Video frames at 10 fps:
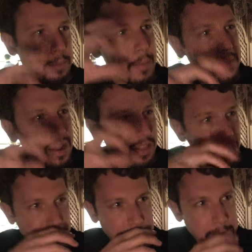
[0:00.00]
popping out of
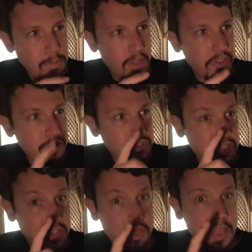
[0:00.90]
that thing. Yeah.
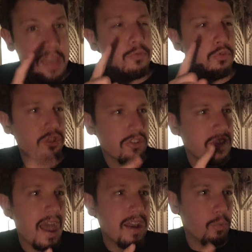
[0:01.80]
They just
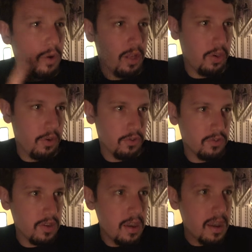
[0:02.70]
added one of
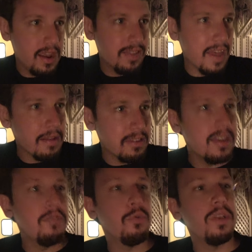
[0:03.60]
those in that
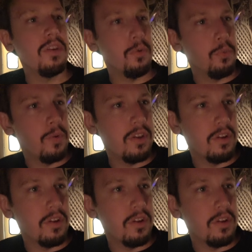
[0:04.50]
scene when you're